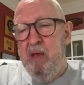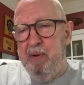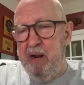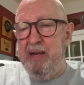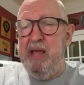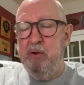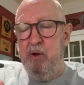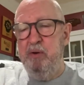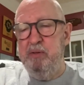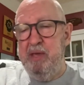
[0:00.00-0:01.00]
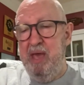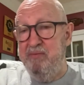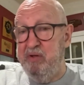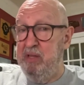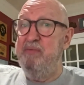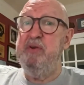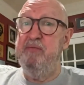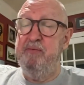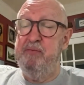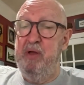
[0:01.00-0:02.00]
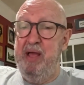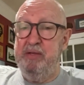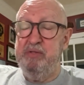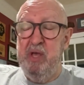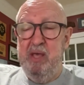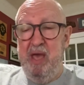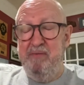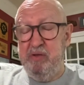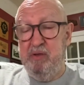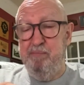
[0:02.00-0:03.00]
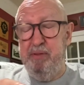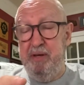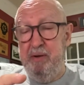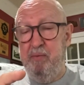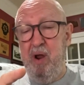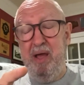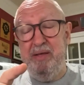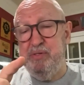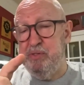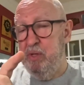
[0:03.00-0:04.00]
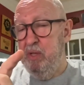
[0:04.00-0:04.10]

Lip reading: but I now currently have 11 different flags having completed rides,